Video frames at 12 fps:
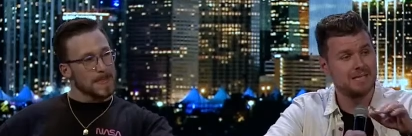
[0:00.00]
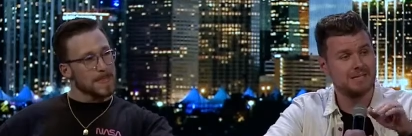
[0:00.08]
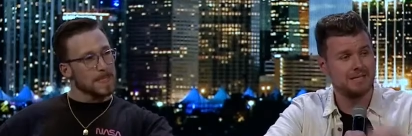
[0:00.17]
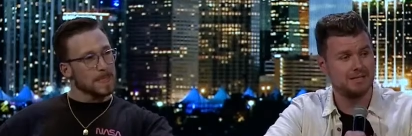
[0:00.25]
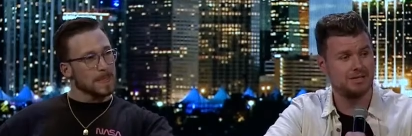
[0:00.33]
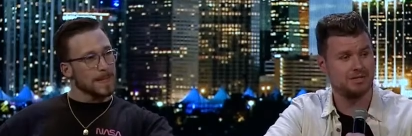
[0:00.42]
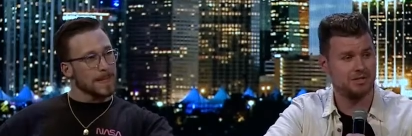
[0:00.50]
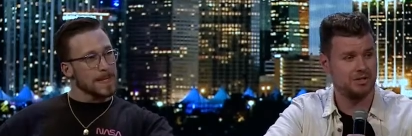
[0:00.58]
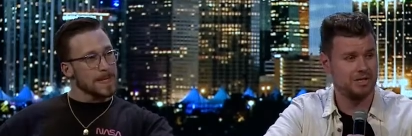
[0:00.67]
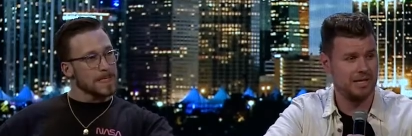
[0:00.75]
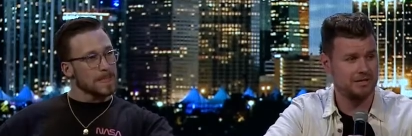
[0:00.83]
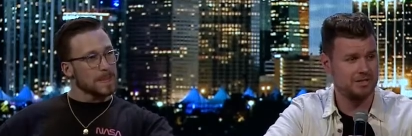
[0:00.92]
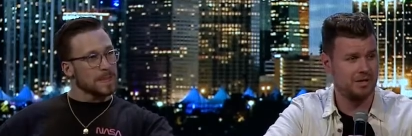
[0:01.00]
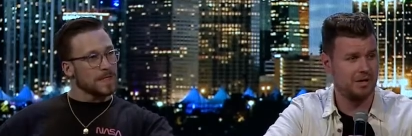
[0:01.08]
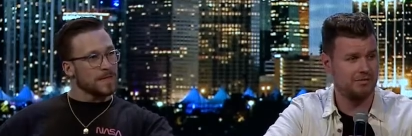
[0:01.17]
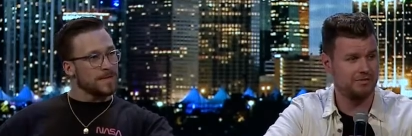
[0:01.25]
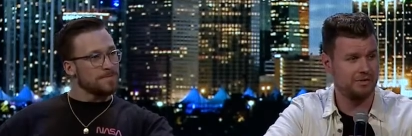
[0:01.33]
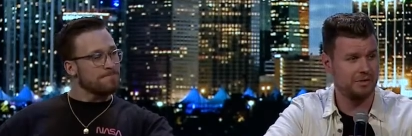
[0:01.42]
Speaker 1: thing that this church has to
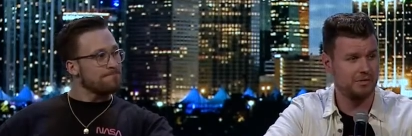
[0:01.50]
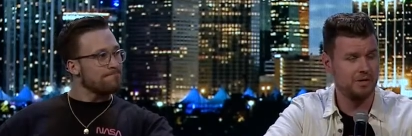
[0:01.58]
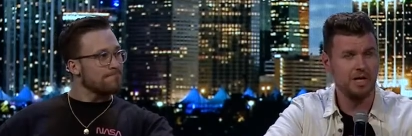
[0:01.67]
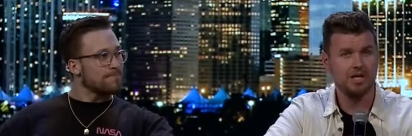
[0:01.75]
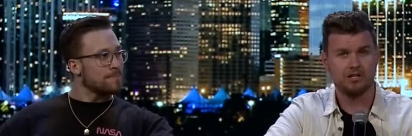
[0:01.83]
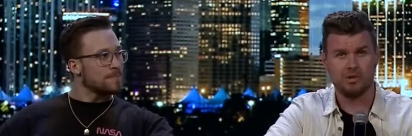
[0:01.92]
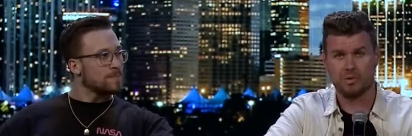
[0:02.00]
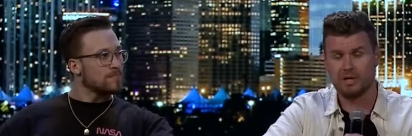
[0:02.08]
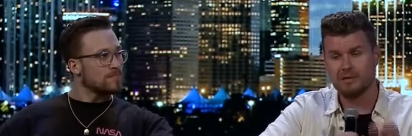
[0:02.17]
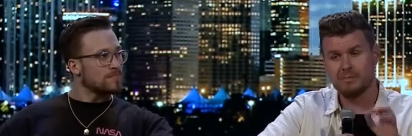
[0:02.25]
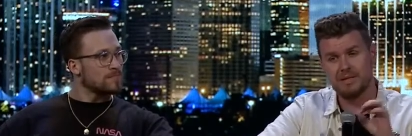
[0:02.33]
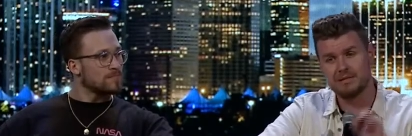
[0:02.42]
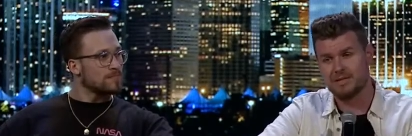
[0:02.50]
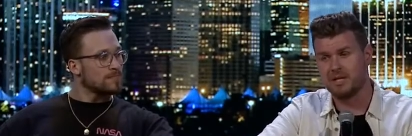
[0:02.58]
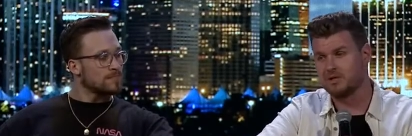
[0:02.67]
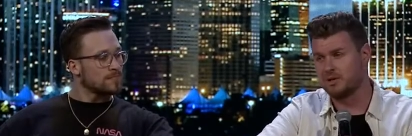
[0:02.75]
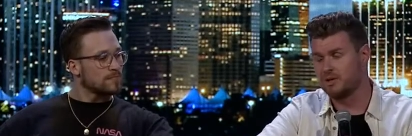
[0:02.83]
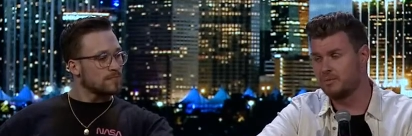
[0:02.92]
offer you. So we're going to be
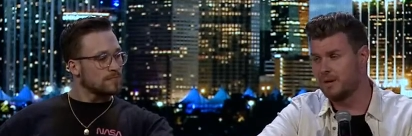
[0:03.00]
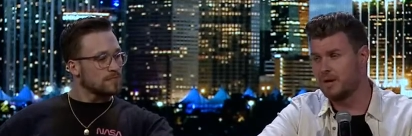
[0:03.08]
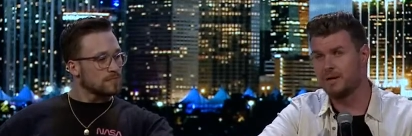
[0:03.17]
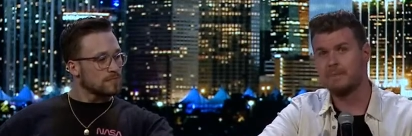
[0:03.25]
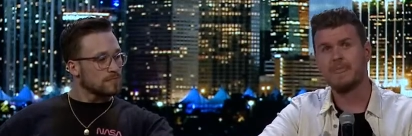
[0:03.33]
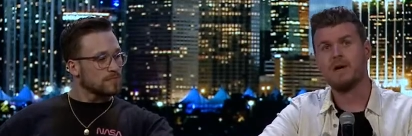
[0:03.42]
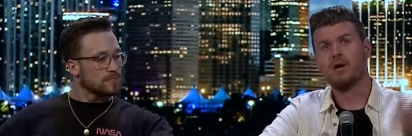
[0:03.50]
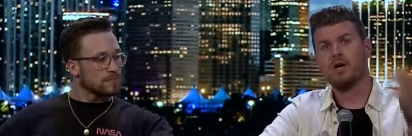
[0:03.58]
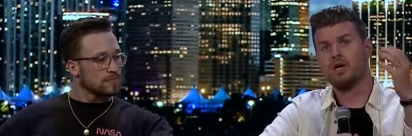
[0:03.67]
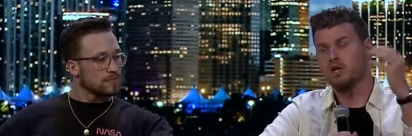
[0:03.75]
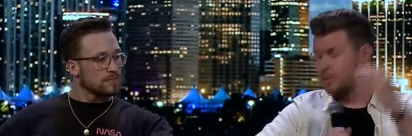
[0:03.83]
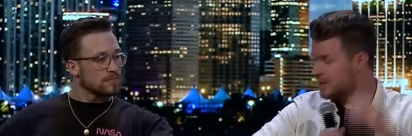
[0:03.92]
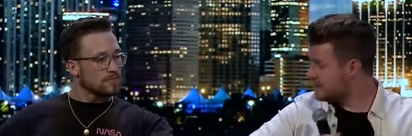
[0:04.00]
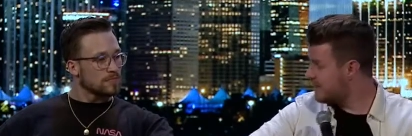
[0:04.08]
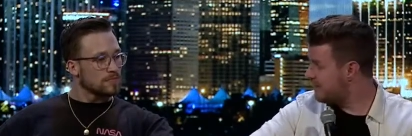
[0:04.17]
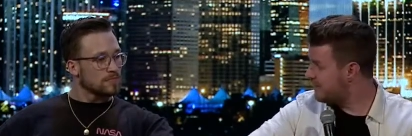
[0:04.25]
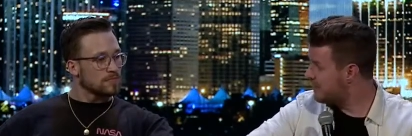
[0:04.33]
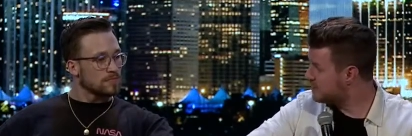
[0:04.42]
intentional about it.
Speaker 2: You want to say
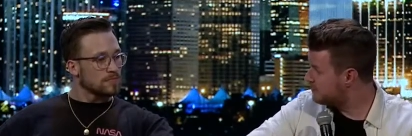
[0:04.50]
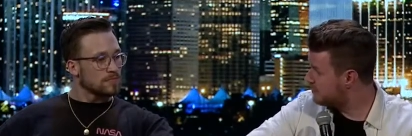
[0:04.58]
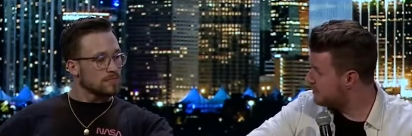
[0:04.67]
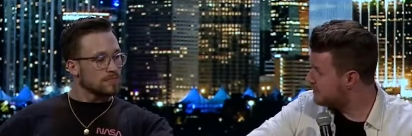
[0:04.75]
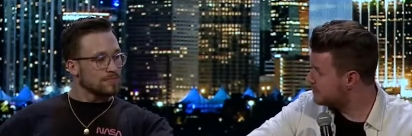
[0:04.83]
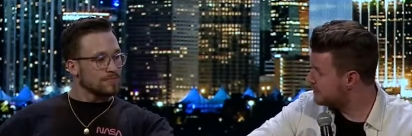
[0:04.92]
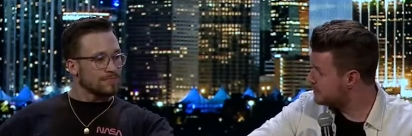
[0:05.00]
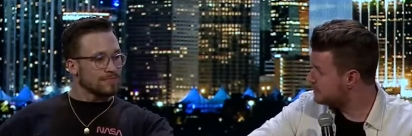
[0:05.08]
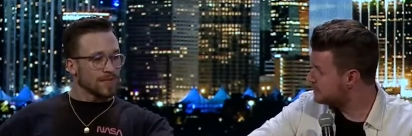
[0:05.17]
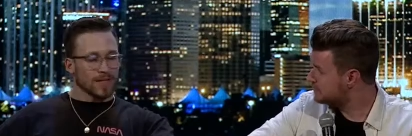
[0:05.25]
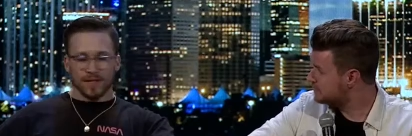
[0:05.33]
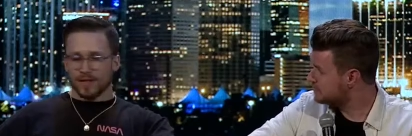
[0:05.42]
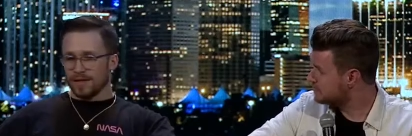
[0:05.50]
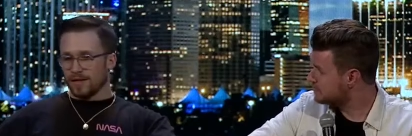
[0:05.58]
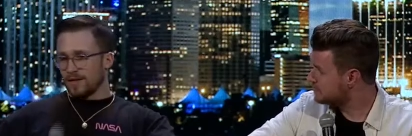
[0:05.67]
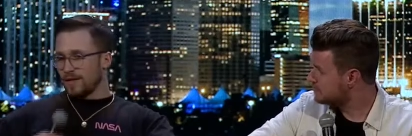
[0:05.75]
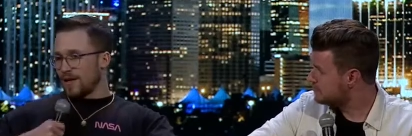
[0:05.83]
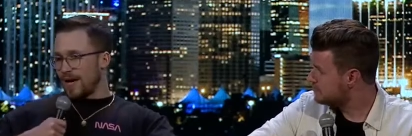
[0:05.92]
anything else before we dismiss?
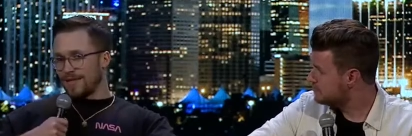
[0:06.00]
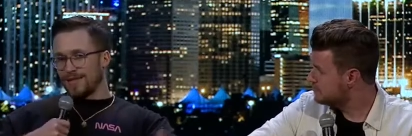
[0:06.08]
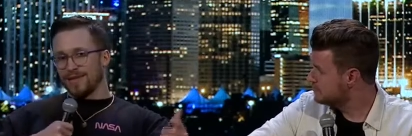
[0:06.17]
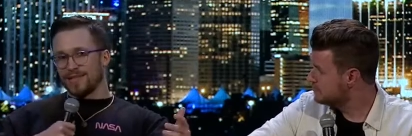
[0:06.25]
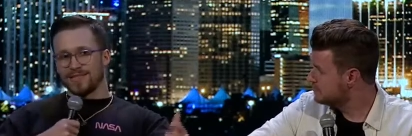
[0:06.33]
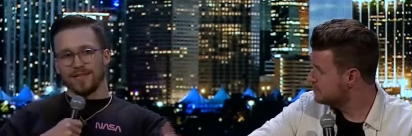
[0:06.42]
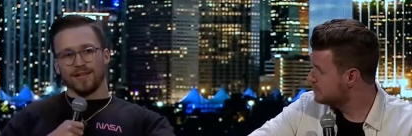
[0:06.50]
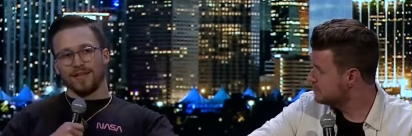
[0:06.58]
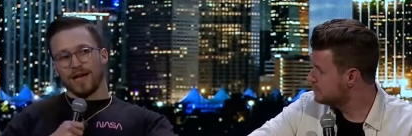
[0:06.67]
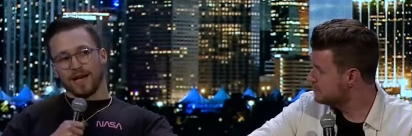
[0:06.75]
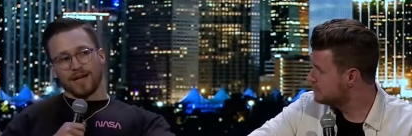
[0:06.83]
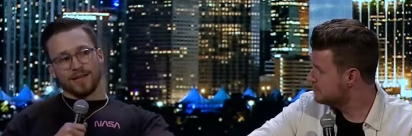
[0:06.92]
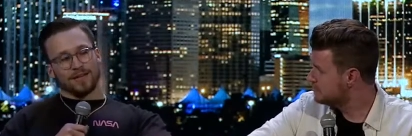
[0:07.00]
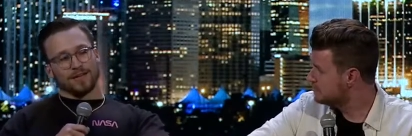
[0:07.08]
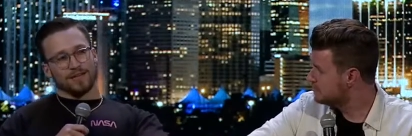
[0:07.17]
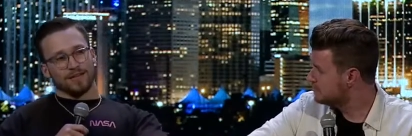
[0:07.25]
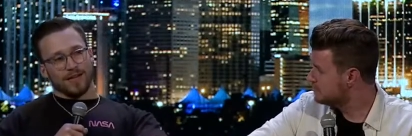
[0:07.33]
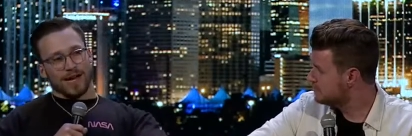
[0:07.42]
I think you said a lot.
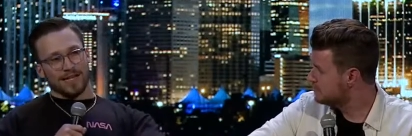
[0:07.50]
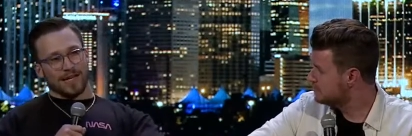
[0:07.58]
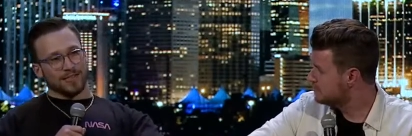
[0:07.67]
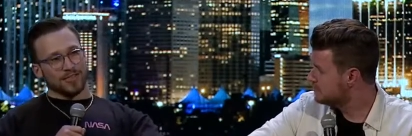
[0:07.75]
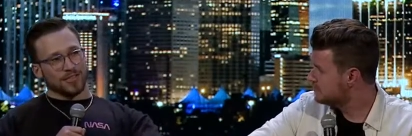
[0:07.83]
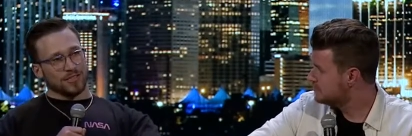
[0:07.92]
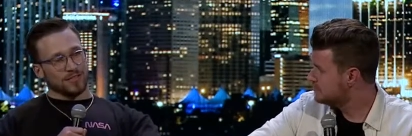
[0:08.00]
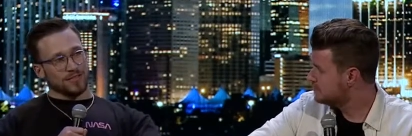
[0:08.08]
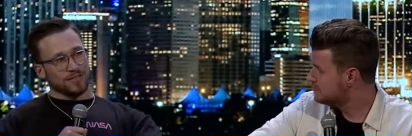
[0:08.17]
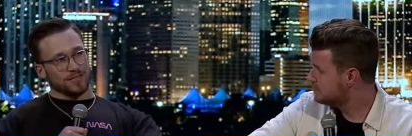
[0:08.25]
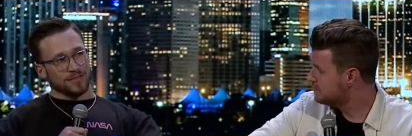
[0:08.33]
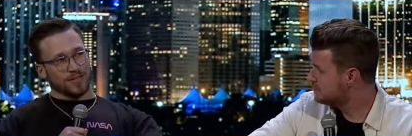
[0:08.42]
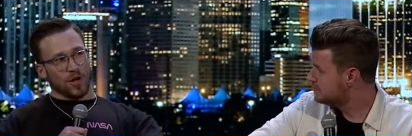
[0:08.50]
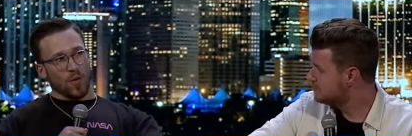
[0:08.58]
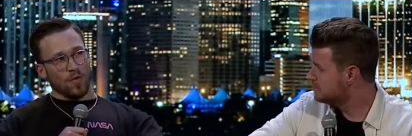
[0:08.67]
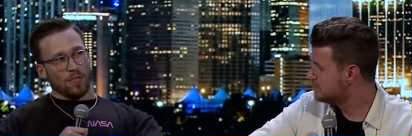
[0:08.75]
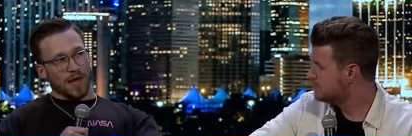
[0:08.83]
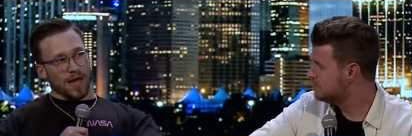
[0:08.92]
I, I just,
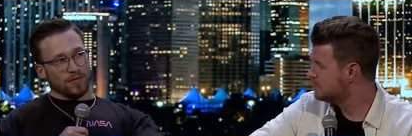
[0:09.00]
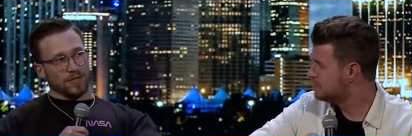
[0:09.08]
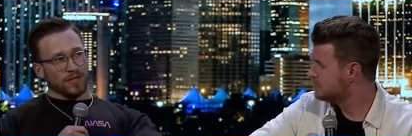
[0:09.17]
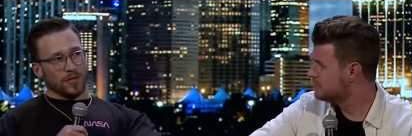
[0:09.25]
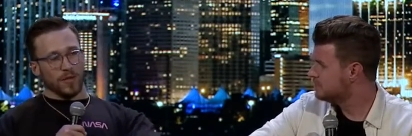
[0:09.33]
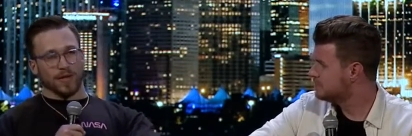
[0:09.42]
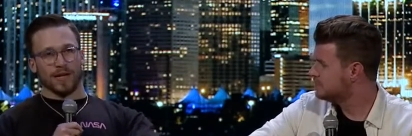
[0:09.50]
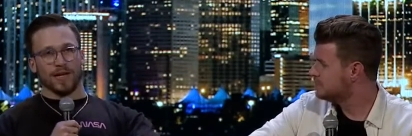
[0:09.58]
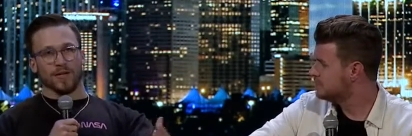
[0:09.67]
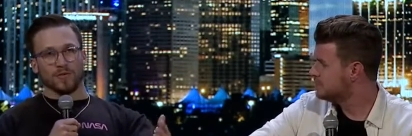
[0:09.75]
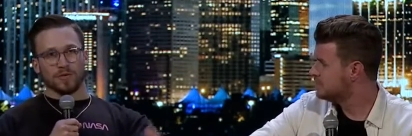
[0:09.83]
going back really quick, I know